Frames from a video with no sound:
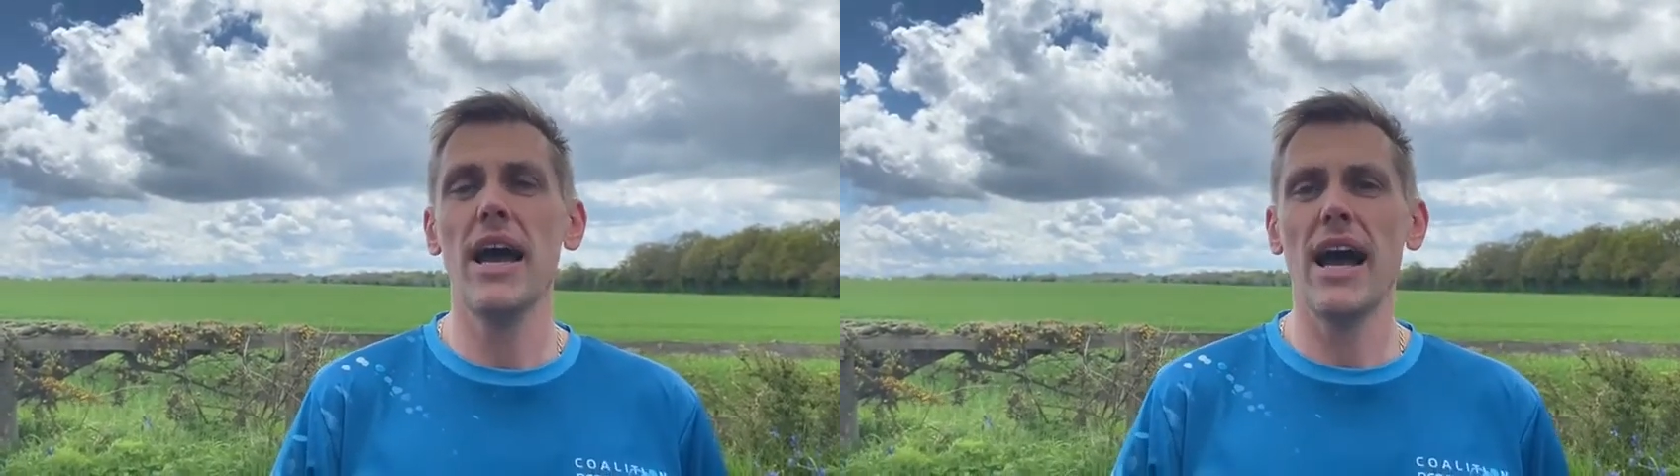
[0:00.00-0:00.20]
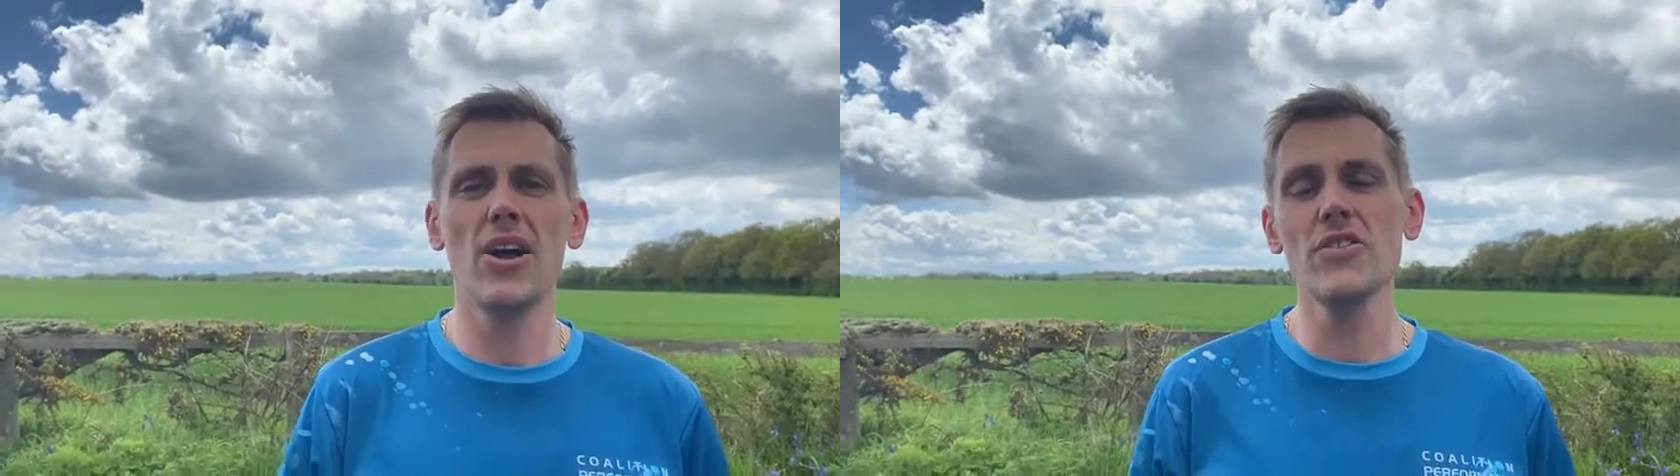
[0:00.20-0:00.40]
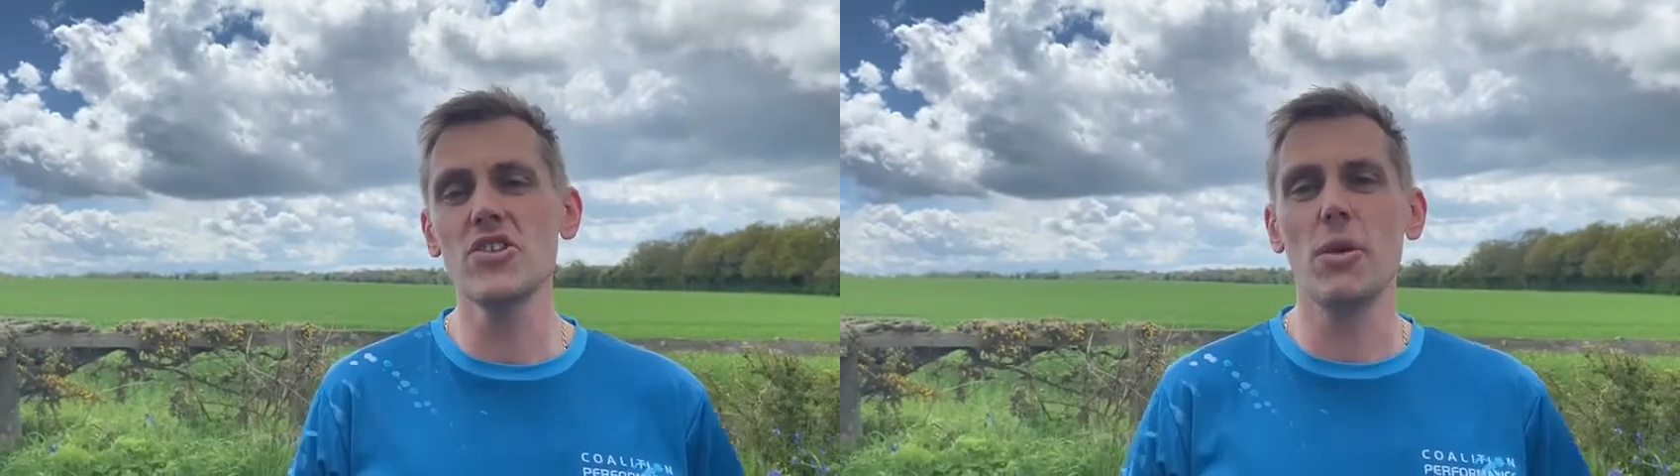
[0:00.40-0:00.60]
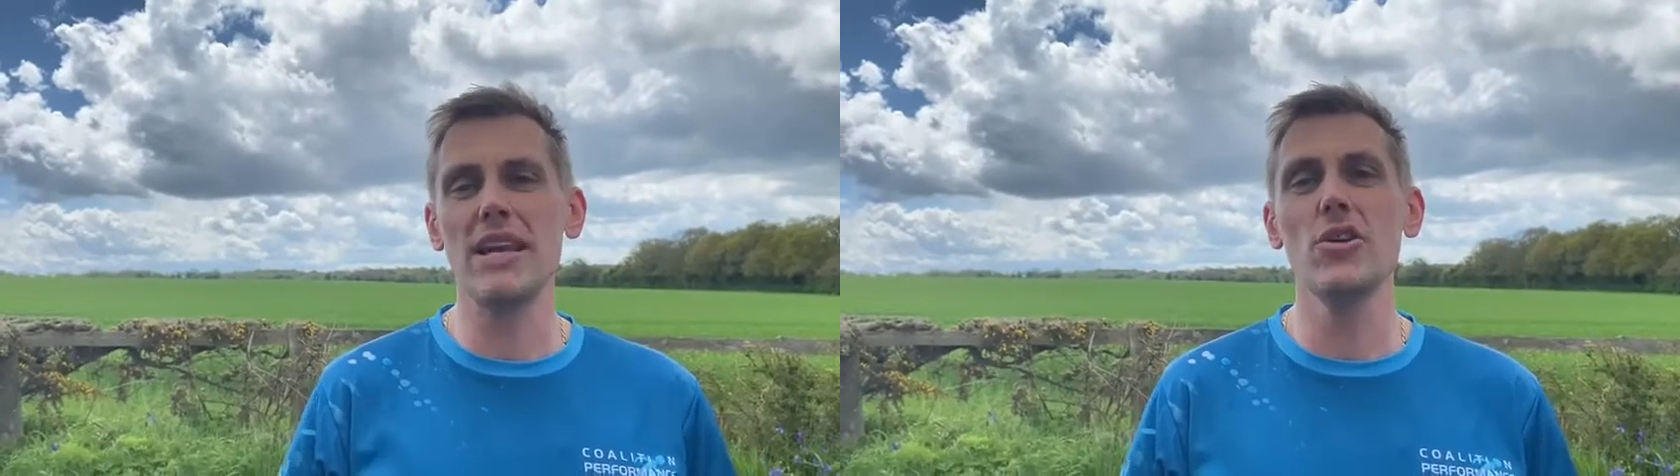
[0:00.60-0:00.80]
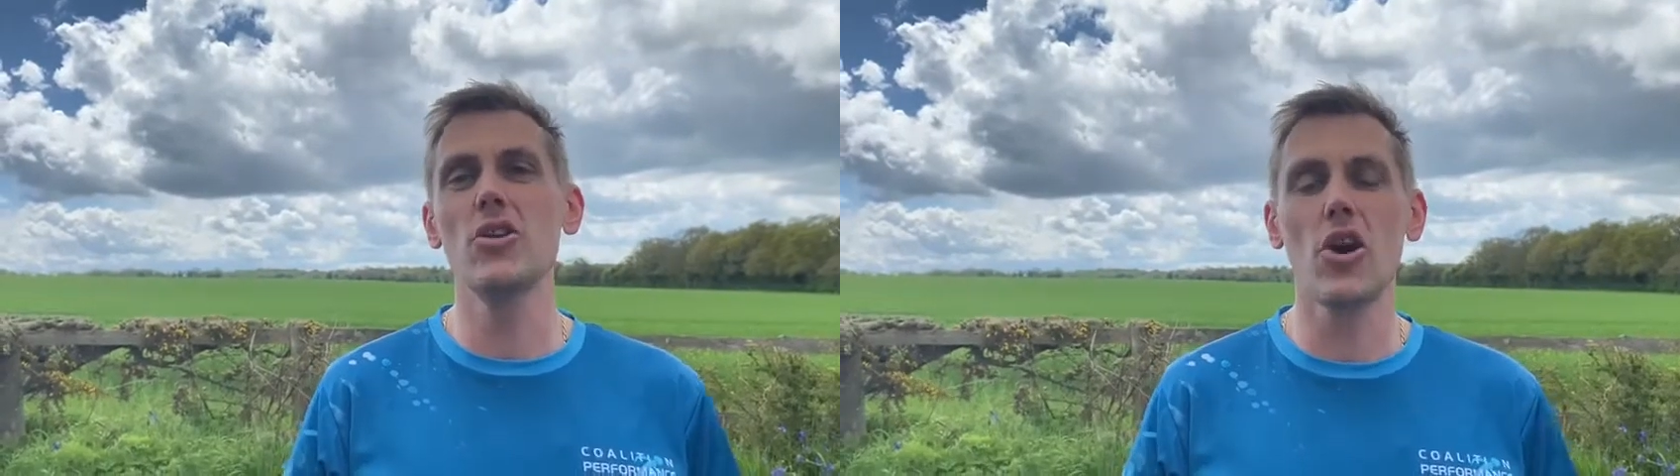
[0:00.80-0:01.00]
And
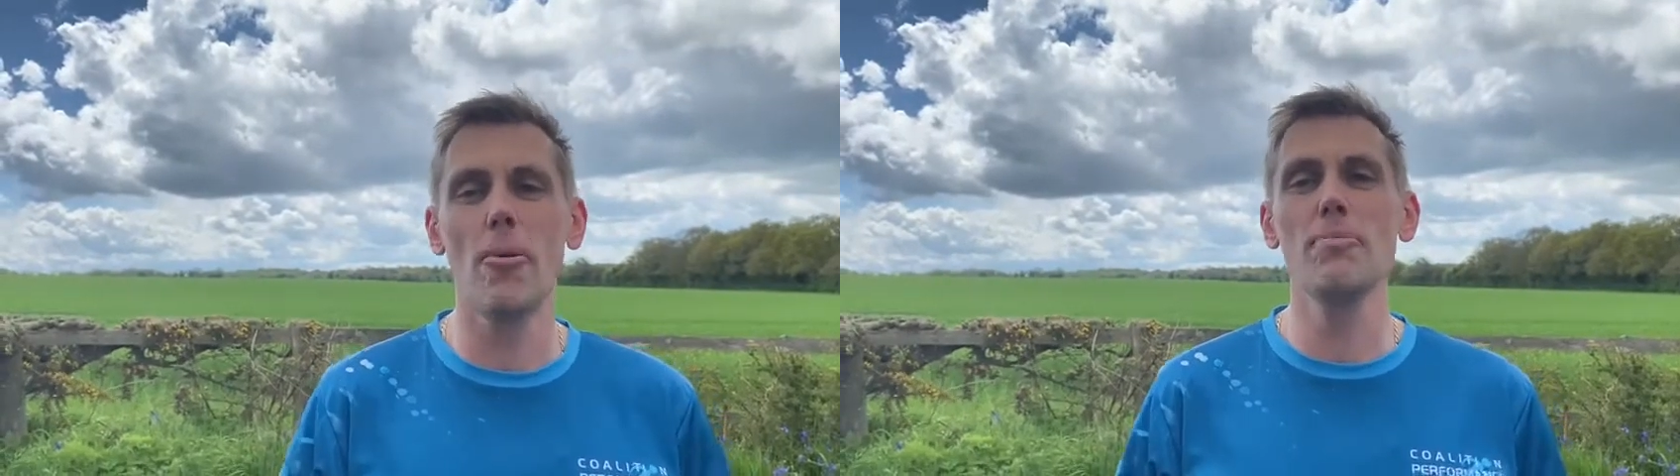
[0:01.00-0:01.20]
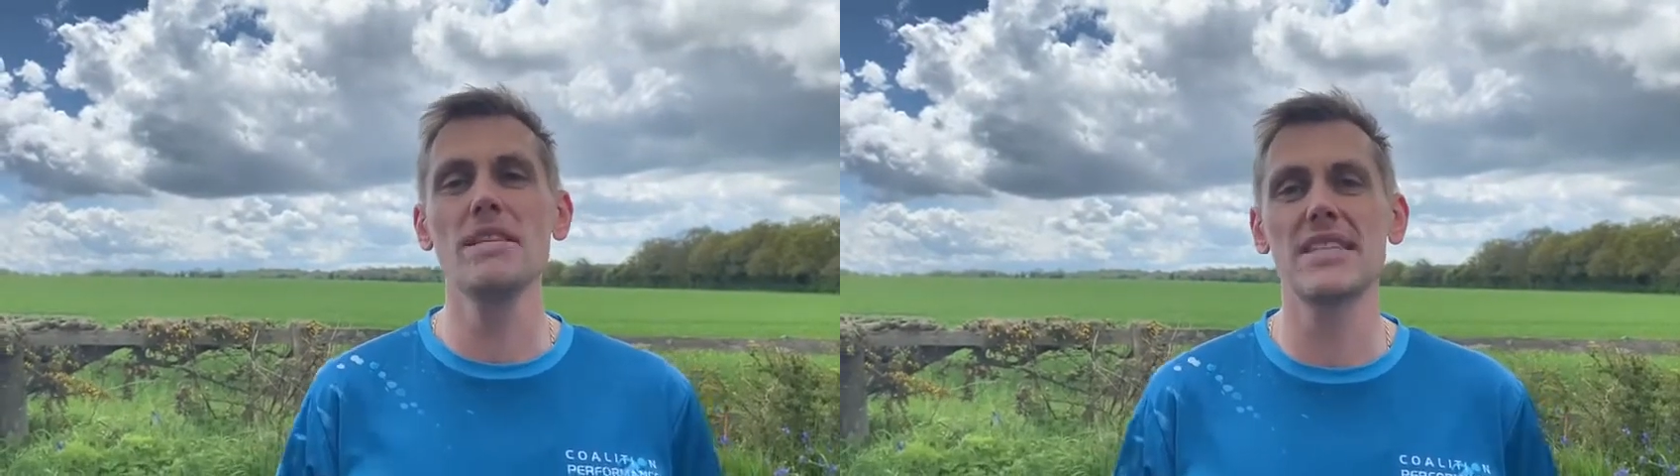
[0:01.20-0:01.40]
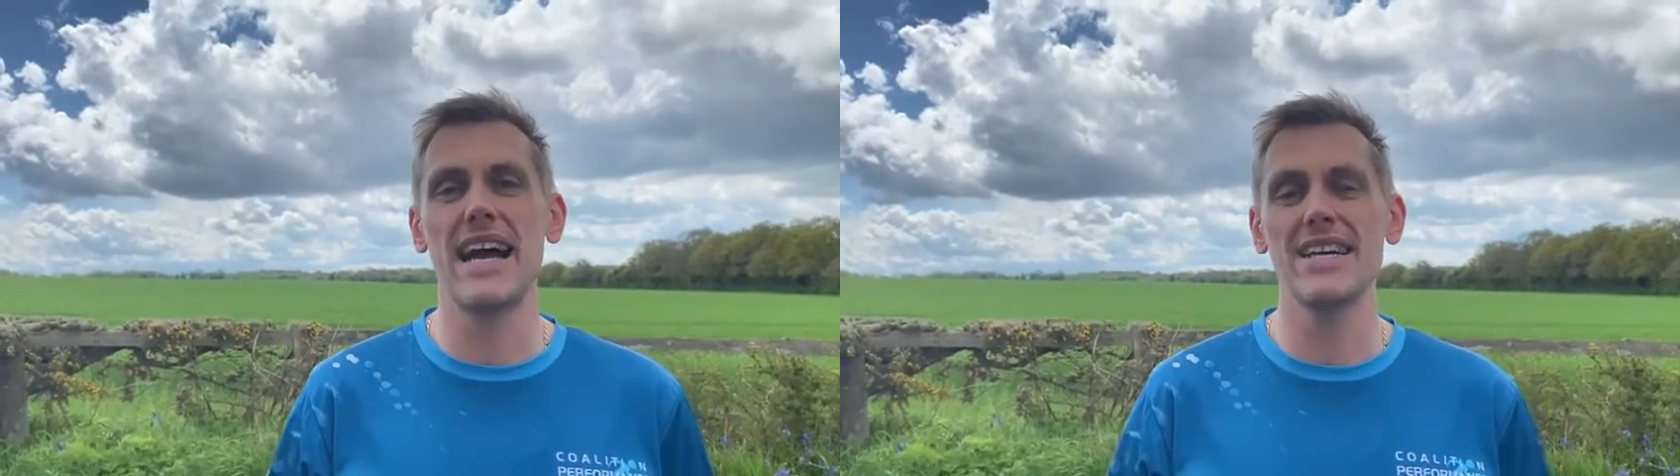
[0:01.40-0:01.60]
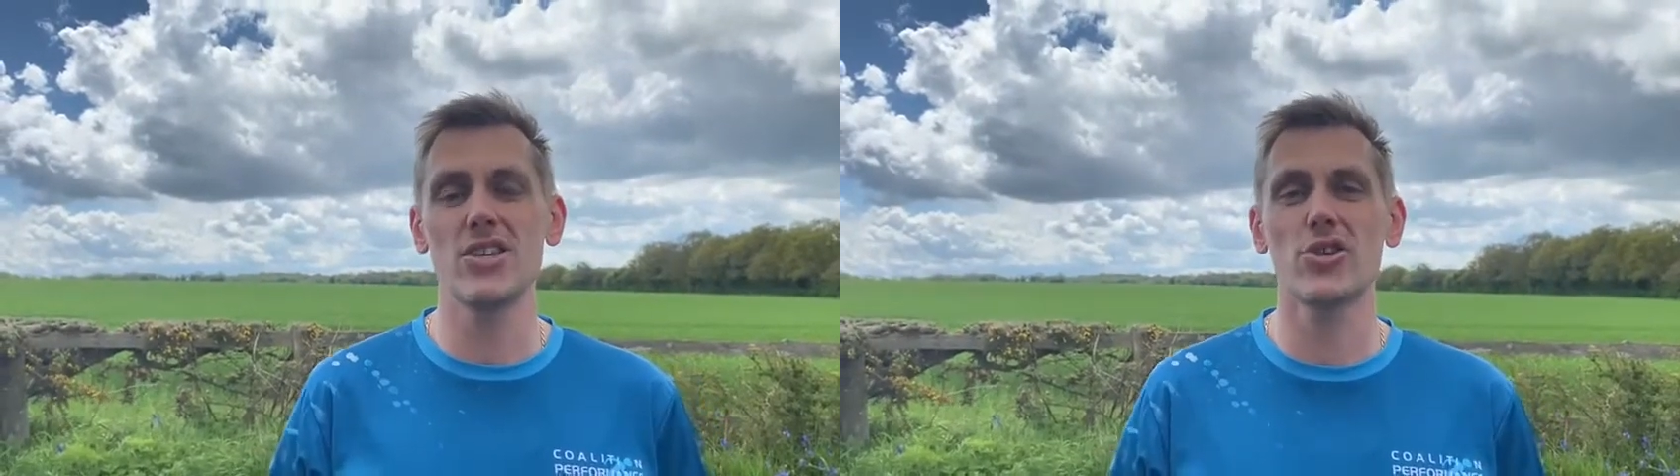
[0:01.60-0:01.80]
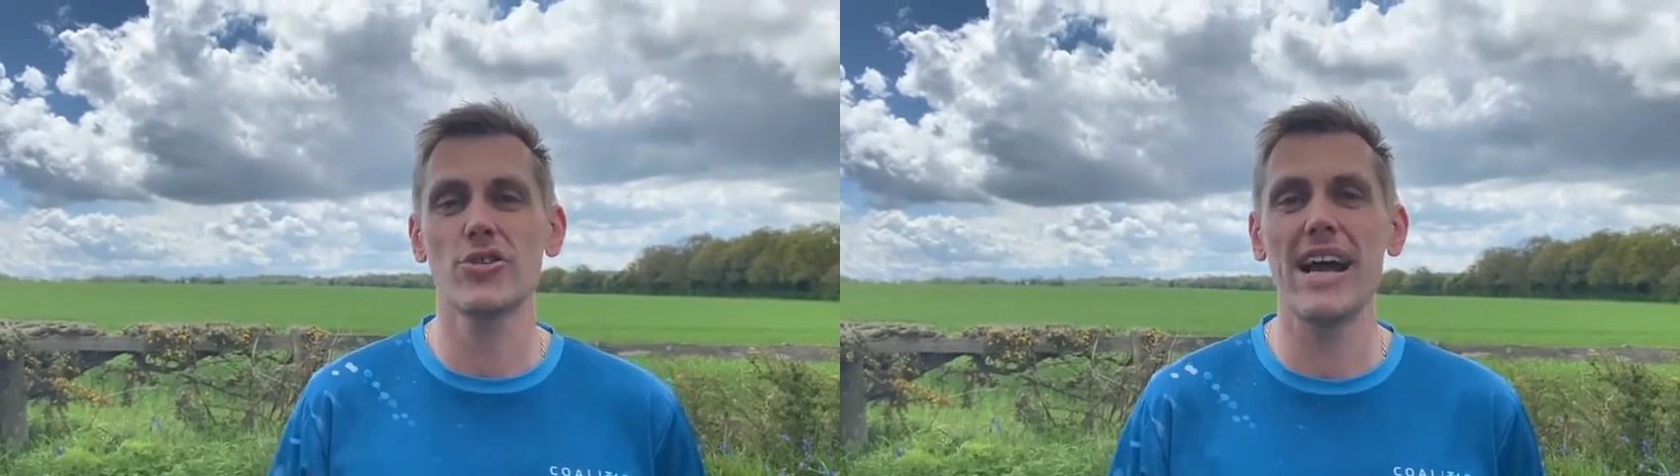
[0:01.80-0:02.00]
consequently, you can compensate
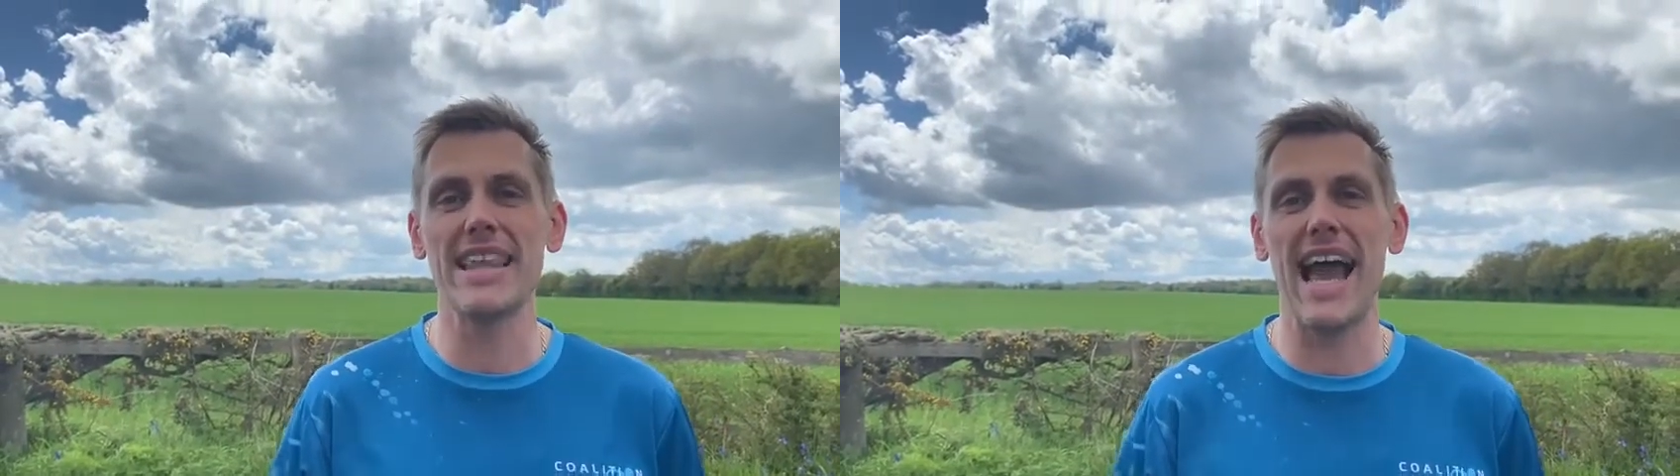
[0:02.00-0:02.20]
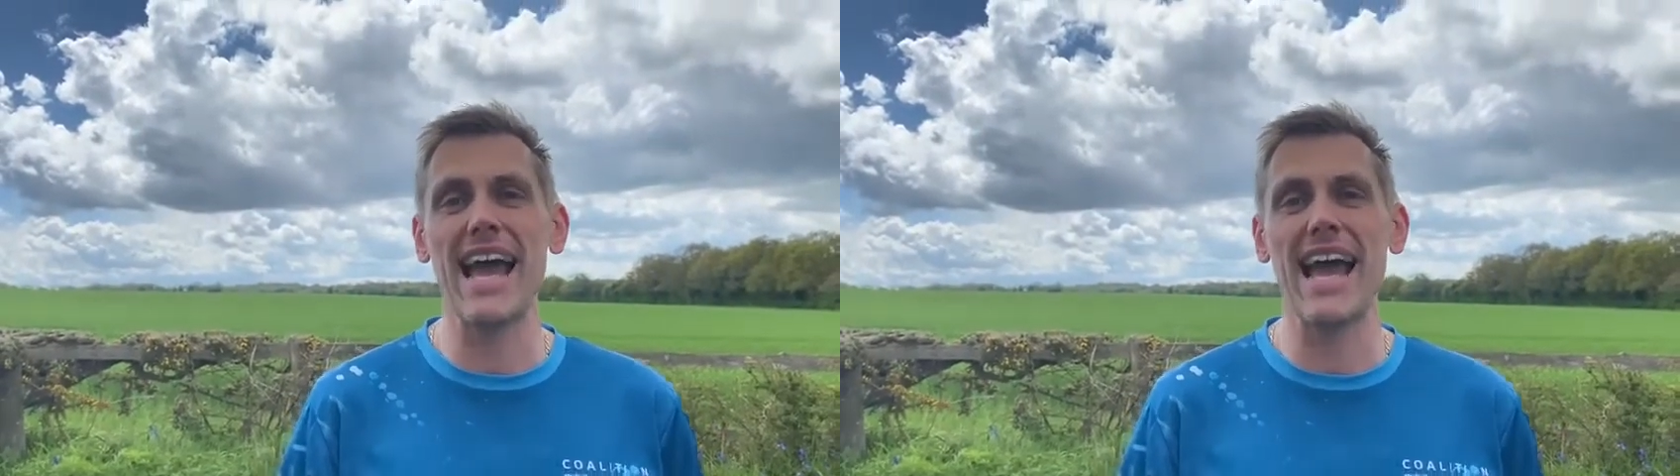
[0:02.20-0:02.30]
to create that